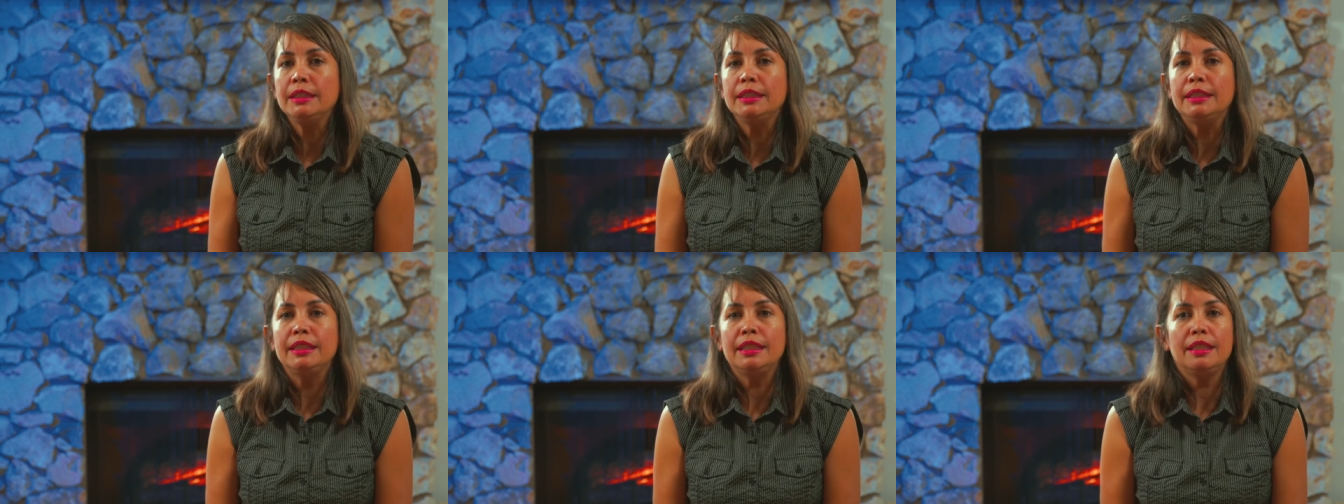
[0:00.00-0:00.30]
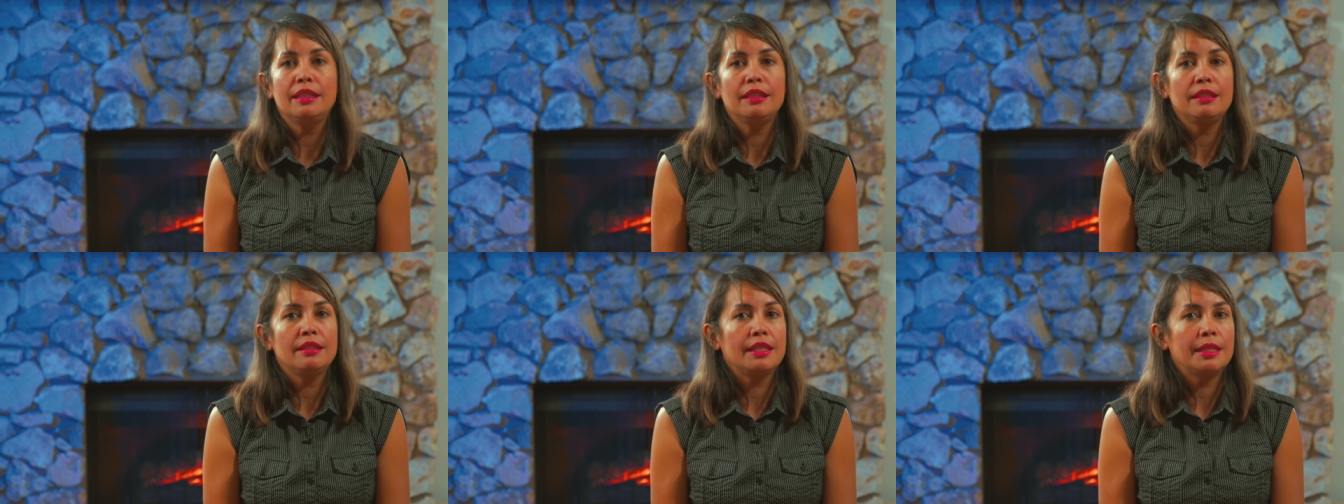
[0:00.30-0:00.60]

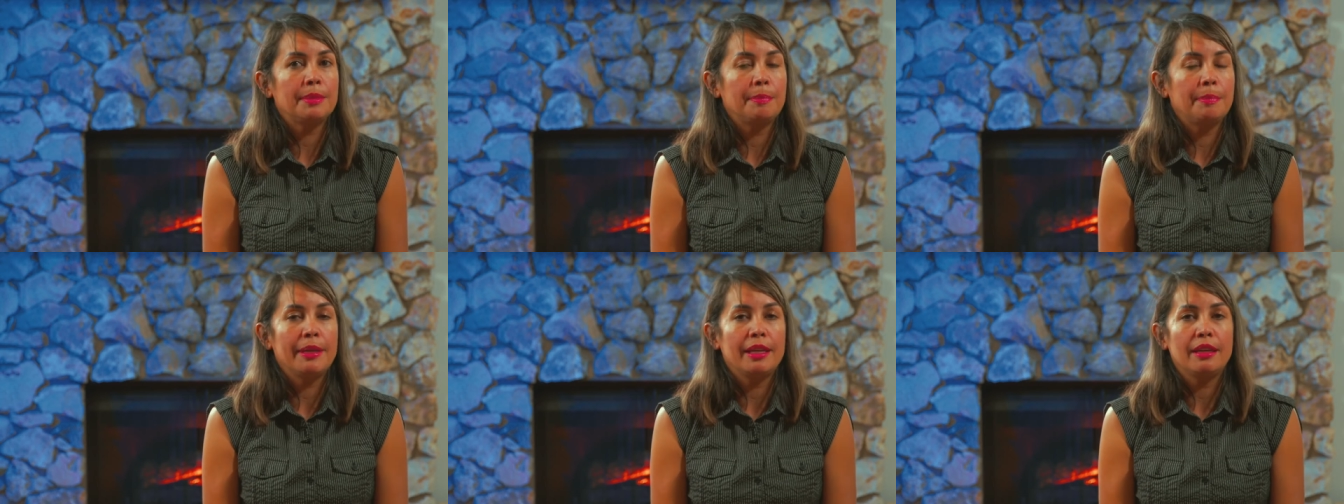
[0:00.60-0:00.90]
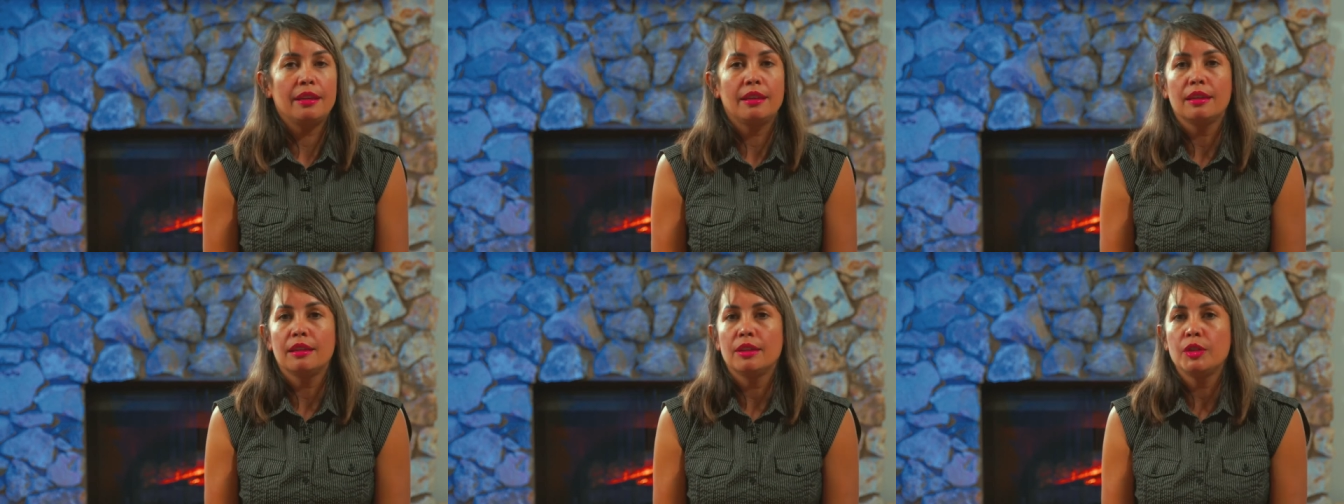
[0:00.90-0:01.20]
didn't
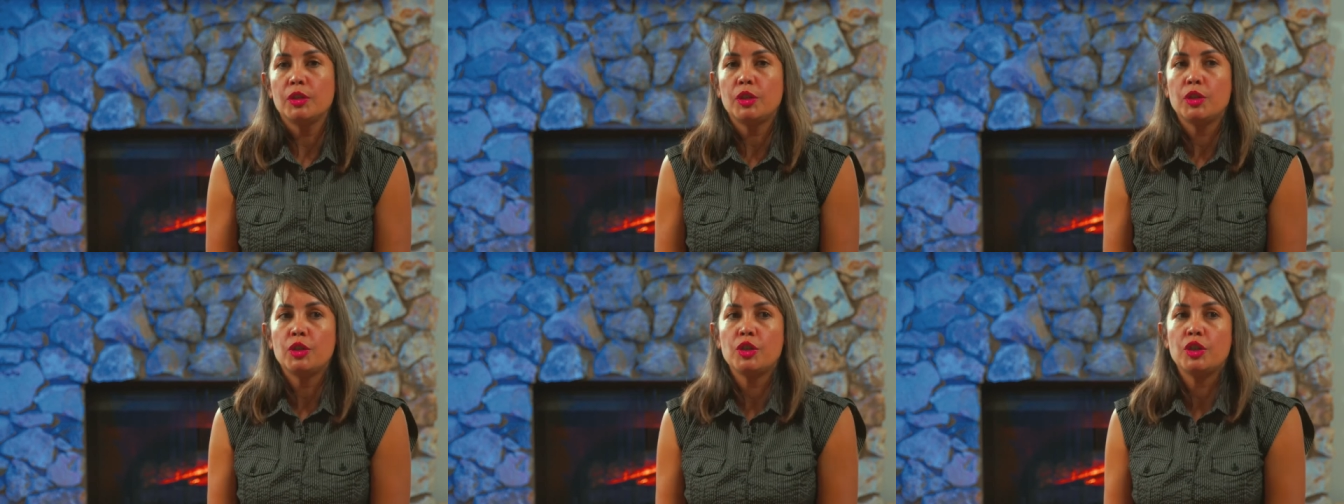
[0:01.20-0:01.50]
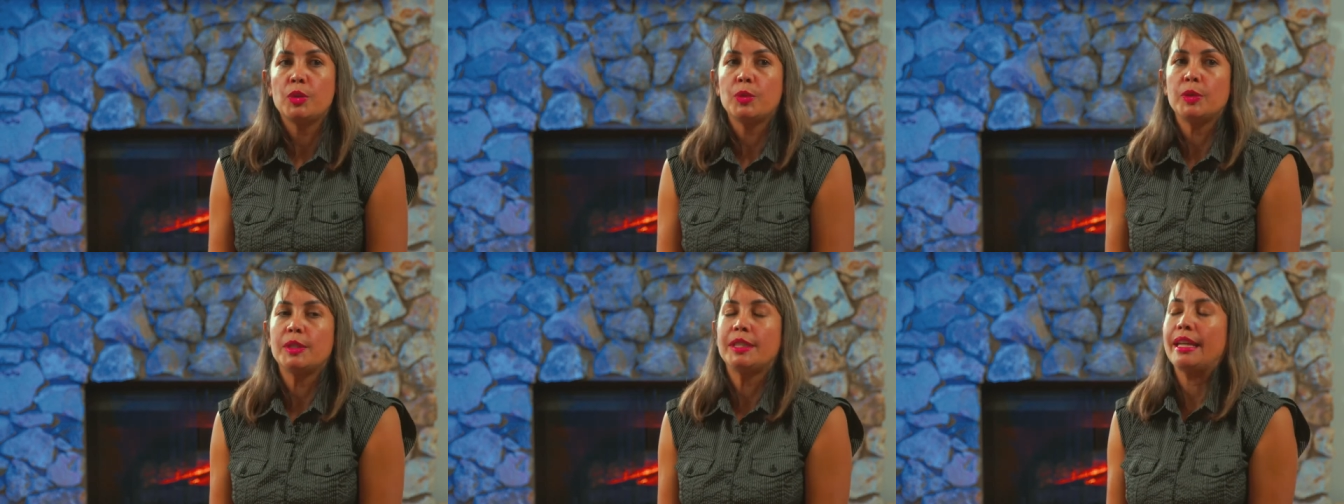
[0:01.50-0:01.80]
speak until
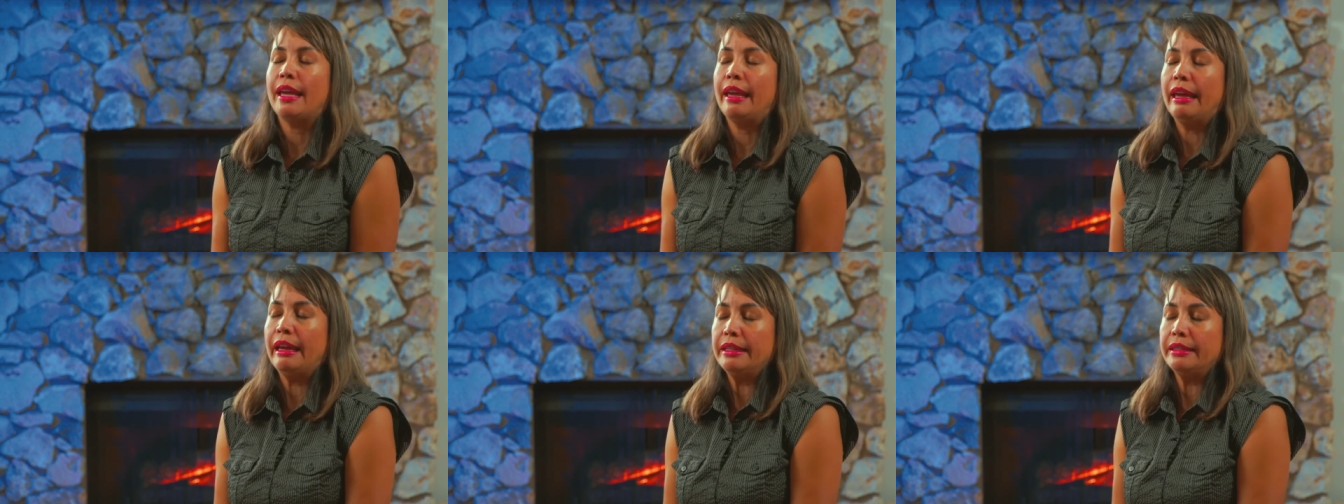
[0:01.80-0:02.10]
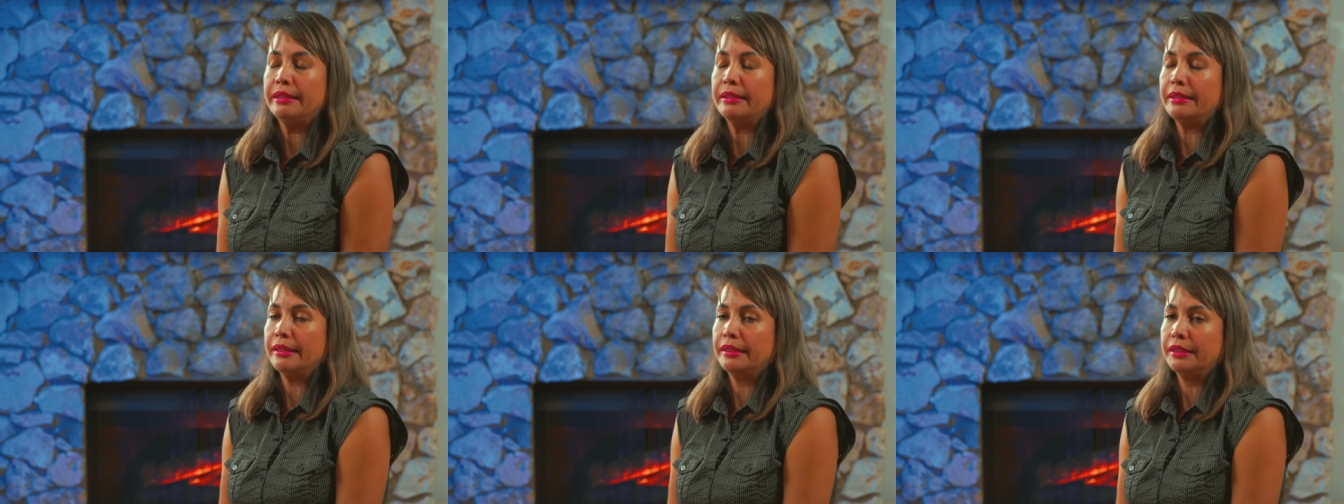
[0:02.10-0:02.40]
she was
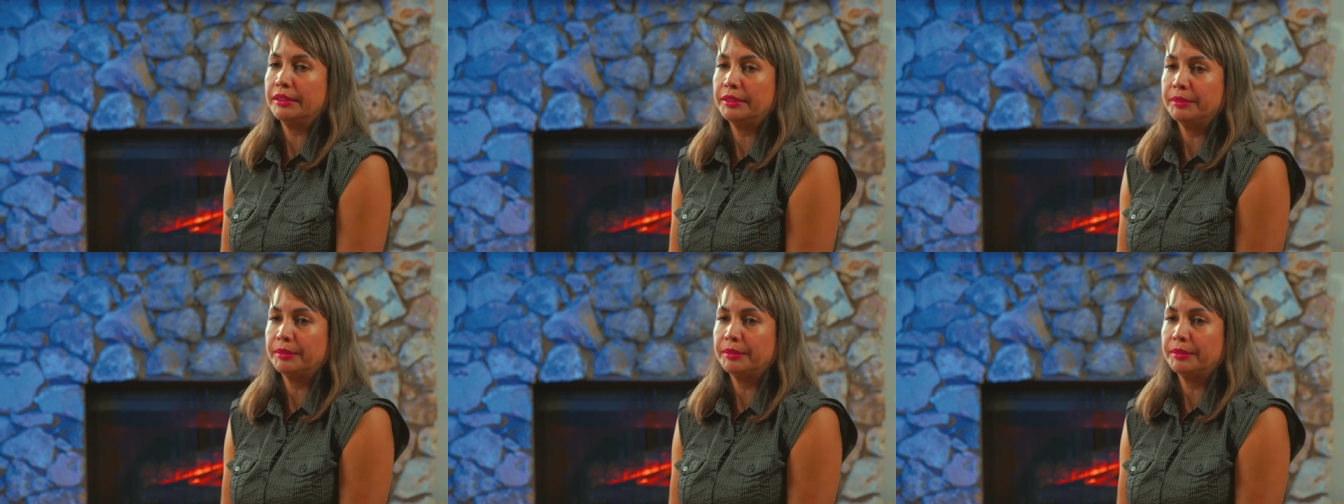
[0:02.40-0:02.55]
eight.